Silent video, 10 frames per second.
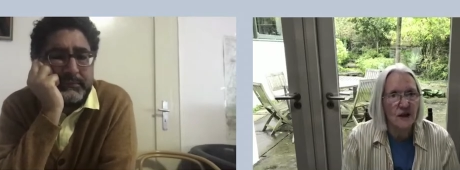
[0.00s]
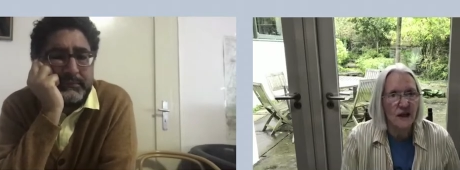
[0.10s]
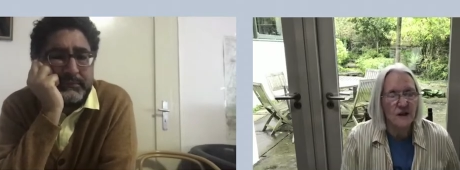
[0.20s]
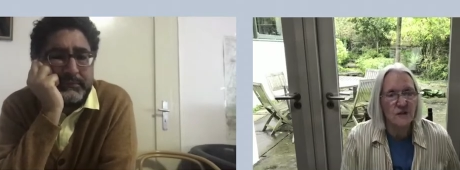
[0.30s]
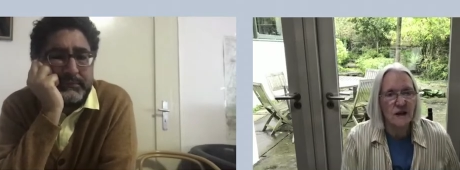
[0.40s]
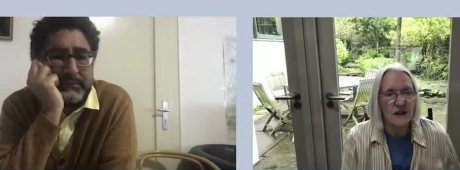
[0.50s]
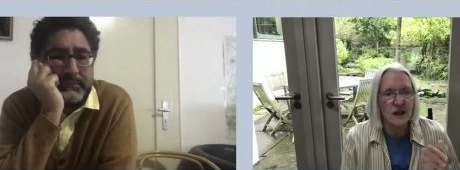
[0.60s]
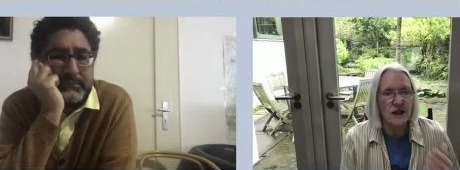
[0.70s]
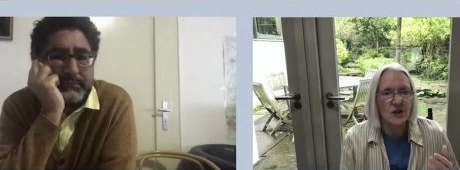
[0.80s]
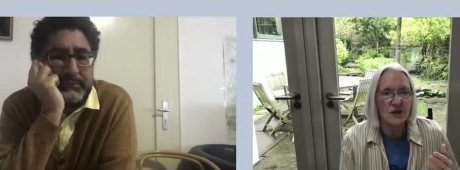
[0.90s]

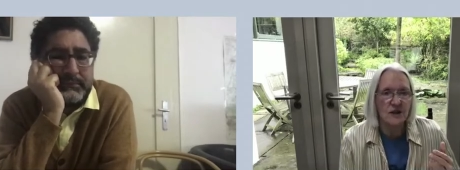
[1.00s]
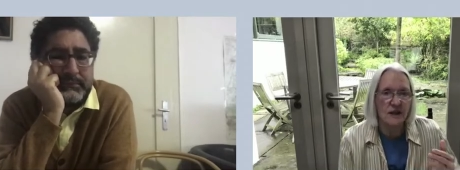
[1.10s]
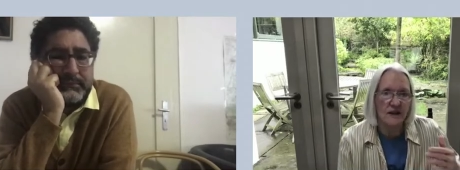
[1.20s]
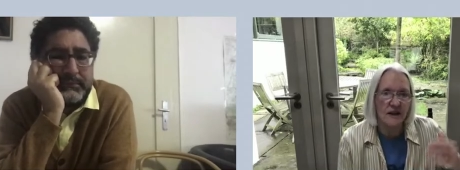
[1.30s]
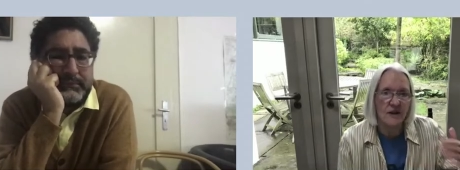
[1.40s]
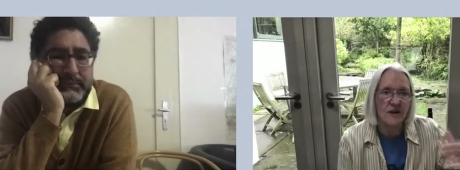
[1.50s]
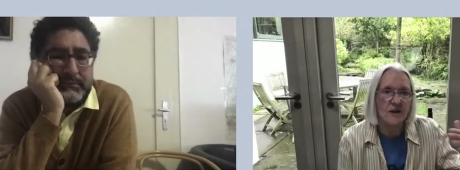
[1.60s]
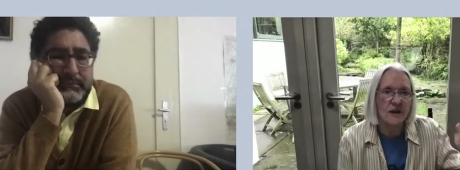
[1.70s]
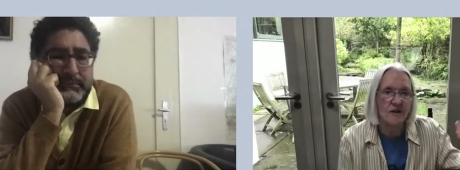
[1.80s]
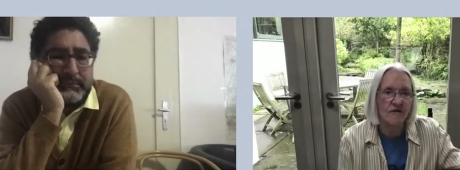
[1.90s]
Speaker 1: expectations that in a
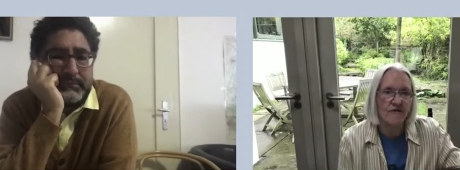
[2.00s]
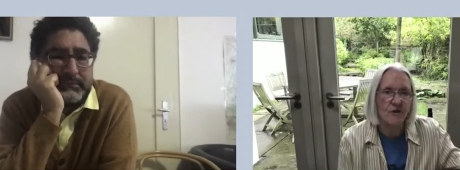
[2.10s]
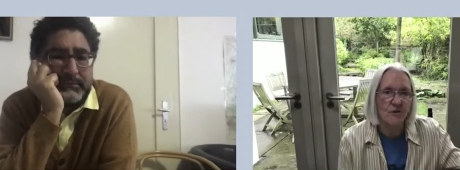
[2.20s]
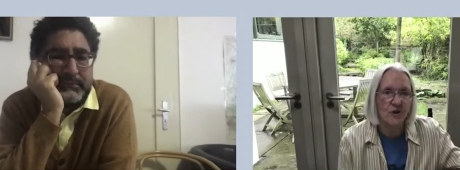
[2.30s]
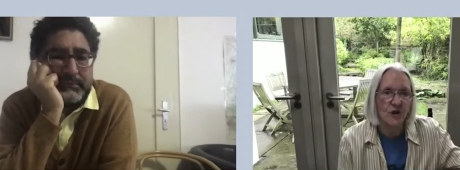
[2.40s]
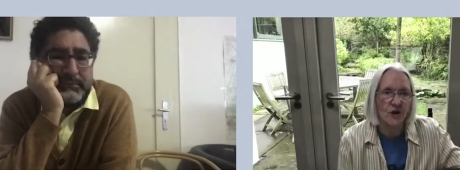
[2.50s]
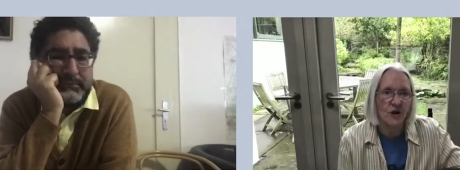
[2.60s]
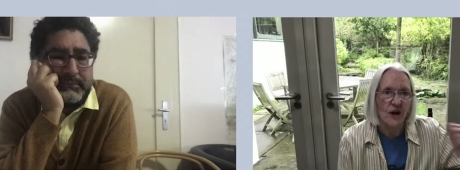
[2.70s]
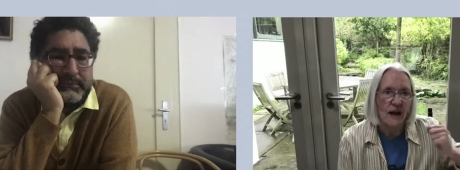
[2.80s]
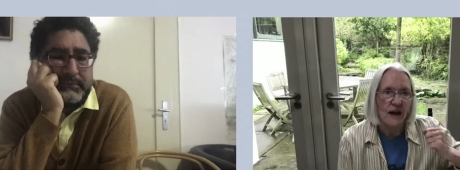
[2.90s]
near
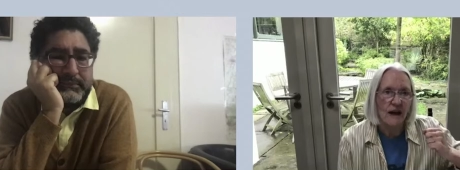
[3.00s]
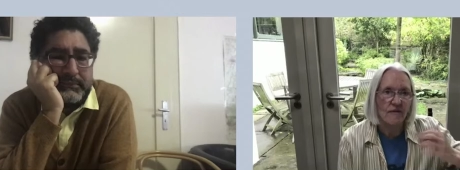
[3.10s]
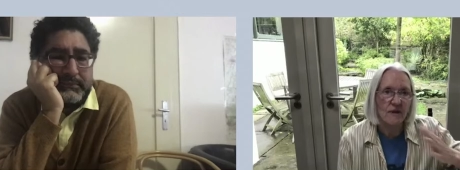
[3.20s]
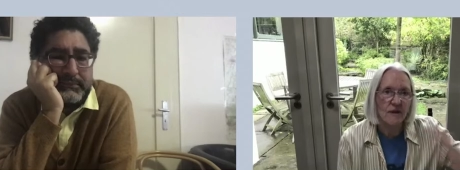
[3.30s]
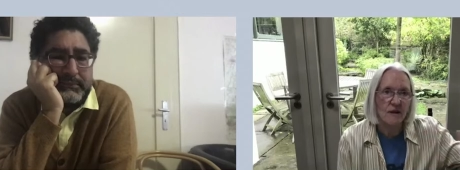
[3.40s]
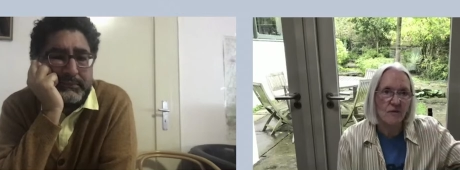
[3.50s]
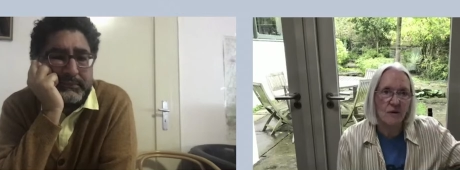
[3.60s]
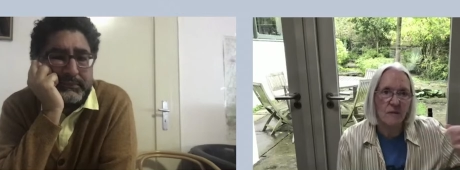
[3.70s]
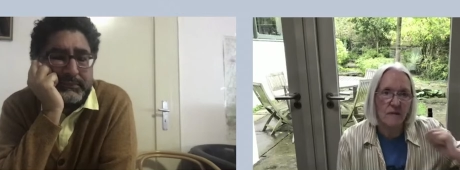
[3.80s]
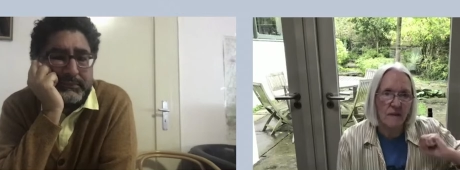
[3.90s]
future, everything
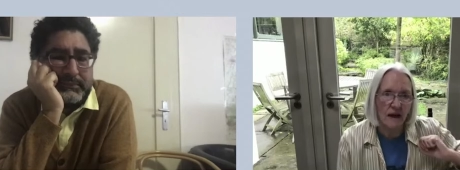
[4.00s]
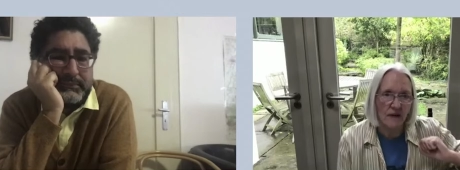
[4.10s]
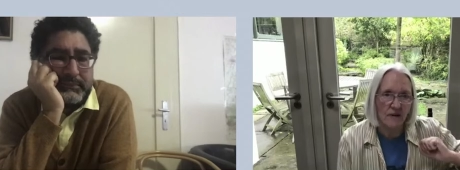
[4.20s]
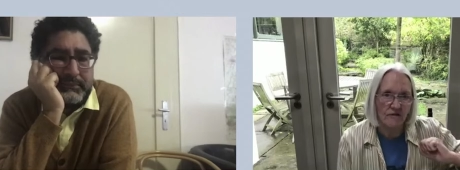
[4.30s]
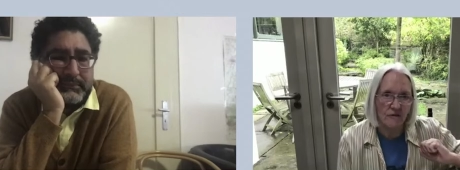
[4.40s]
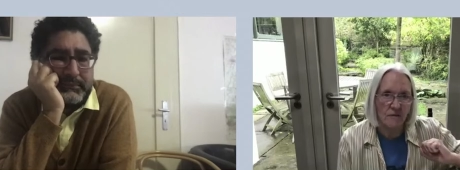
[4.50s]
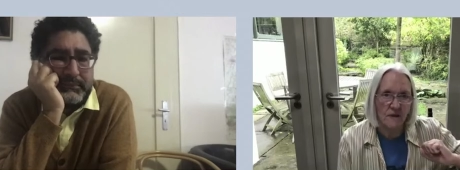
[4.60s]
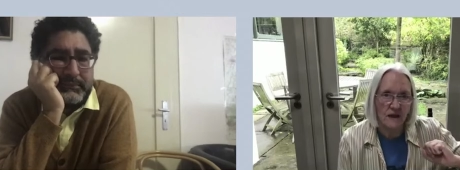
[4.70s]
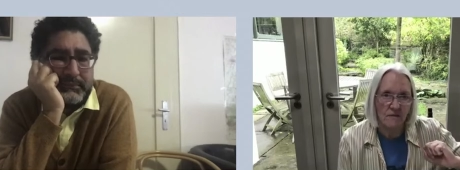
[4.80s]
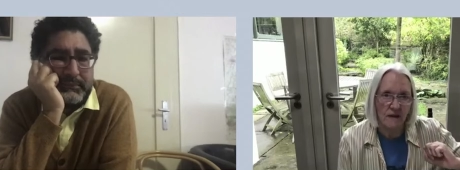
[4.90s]
will be better for
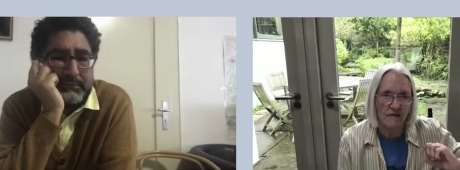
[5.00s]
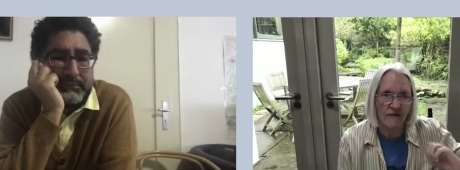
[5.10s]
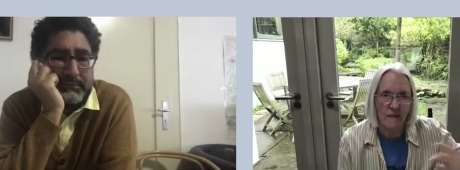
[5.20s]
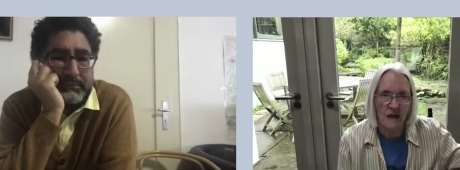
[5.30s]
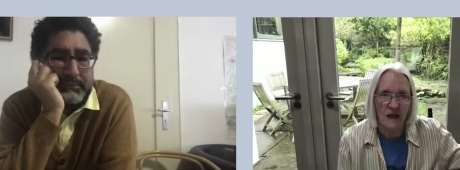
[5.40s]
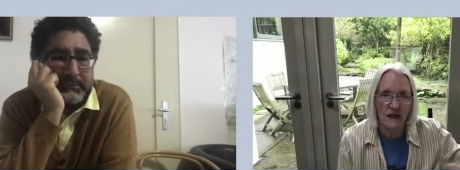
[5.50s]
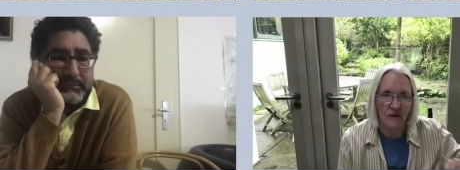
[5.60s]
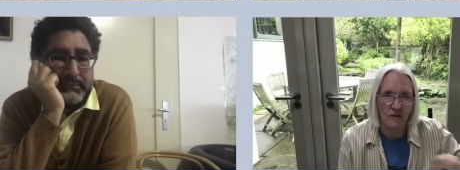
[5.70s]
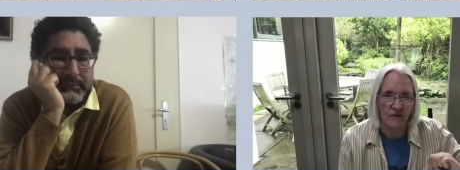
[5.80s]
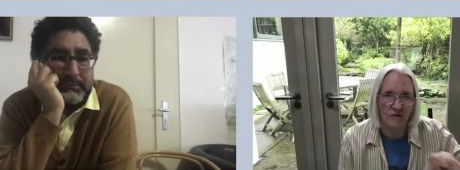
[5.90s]
me and my family
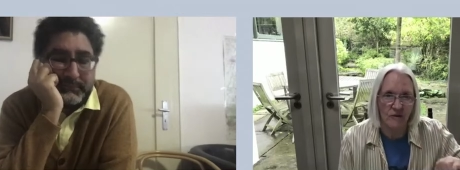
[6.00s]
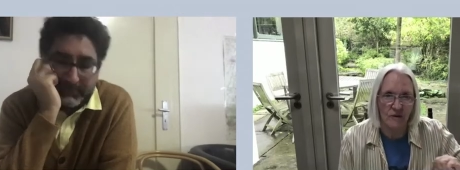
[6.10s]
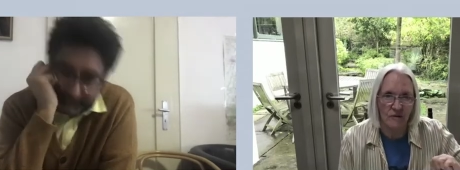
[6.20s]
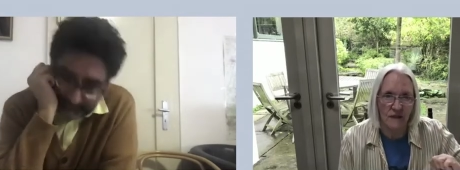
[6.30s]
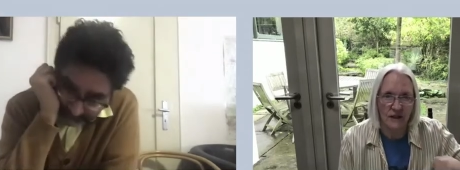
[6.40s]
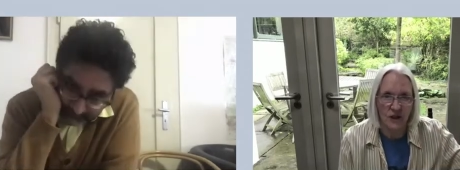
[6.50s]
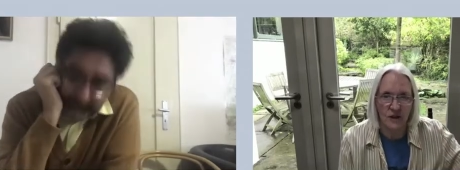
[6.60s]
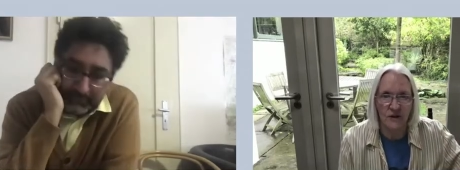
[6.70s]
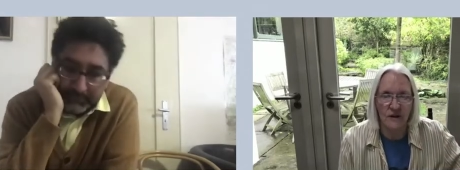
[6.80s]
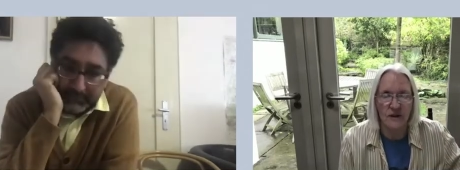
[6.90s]
or for my
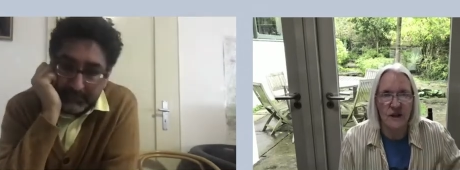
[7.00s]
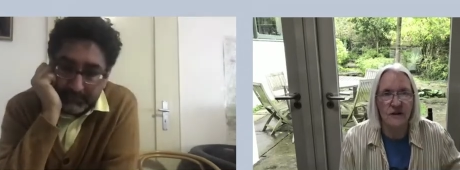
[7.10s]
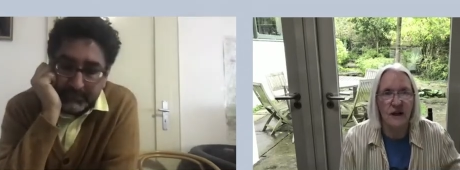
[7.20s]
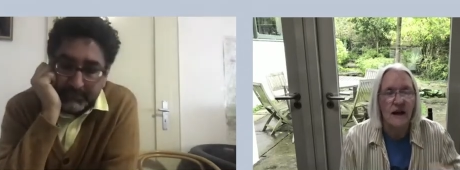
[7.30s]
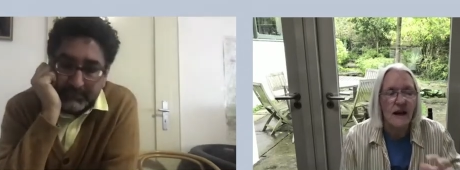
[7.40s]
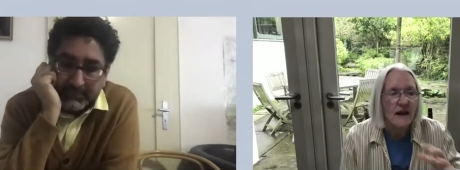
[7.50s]
children, et cetera.